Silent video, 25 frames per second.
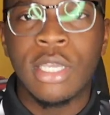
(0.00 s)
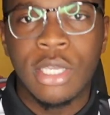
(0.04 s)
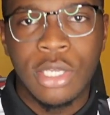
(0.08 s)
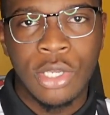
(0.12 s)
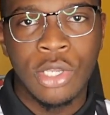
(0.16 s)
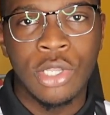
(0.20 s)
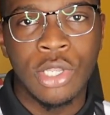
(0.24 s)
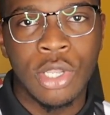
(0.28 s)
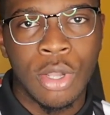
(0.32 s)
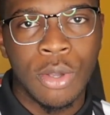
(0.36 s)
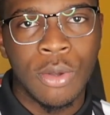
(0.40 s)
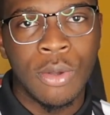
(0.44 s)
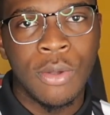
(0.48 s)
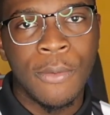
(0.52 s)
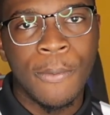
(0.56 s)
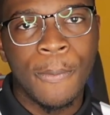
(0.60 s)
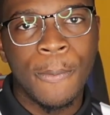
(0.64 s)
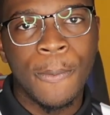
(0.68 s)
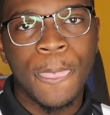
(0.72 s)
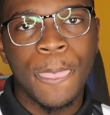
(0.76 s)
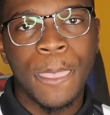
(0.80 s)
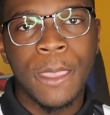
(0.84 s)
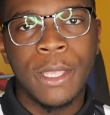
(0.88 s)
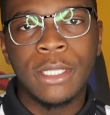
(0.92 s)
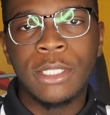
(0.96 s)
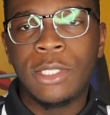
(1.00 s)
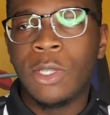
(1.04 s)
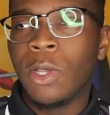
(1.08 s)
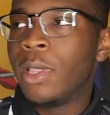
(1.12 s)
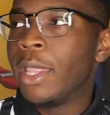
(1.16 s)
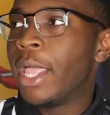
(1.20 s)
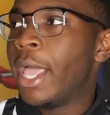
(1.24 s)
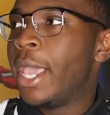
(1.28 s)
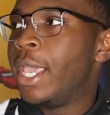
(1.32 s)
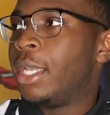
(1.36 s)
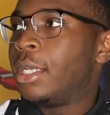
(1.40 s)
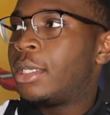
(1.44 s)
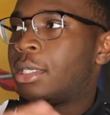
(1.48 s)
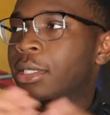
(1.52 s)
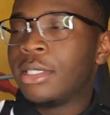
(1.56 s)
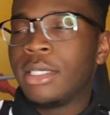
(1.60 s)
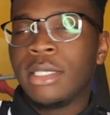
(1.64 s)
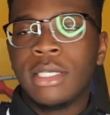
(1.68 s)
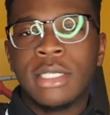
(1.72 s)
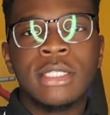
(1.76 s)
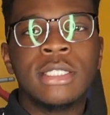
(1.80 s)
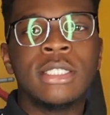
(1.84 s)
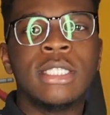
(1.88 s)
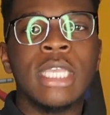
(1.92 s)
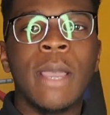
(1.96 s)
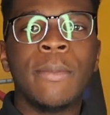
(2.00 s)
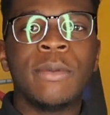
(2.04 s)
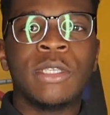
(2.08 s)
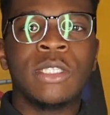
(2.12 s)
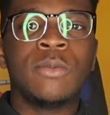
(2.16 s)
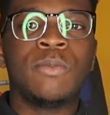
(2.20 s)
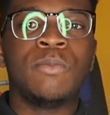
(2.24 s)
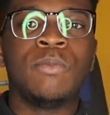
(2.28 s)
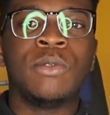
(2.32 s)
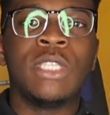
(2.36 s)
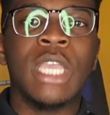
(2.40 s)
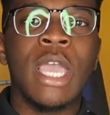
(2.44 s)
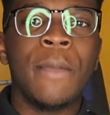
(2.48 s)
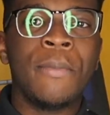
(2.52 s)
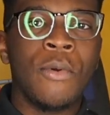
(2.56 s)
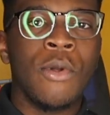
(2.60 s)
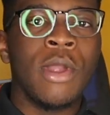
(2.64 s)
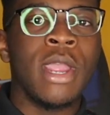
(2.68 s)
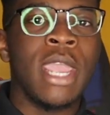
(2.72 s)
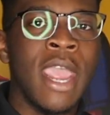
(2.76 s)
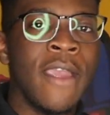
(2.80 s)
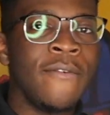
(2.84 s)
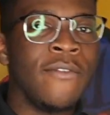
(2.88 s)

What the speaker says: You know, they're like separate